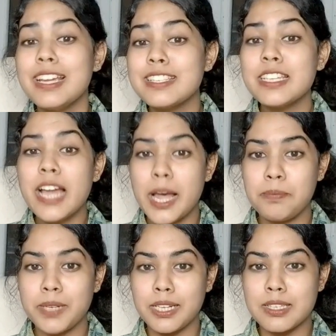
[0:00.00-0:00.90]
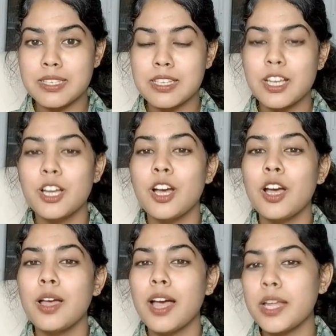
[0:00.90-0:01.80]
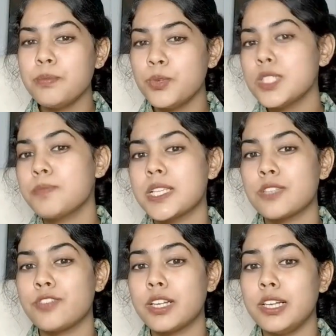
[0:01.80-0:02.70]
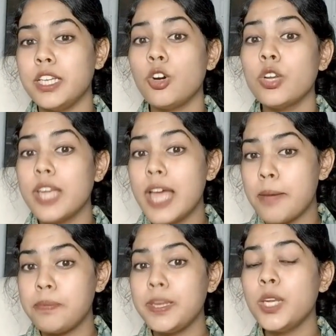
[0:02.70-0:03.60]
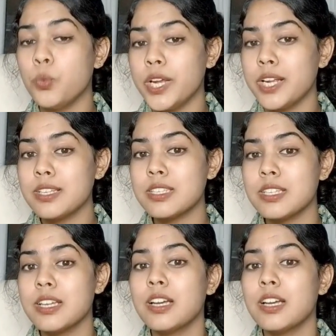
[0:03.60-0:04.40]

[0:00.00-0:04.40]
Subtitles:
It's in airplanes, and more specifically on airplane wings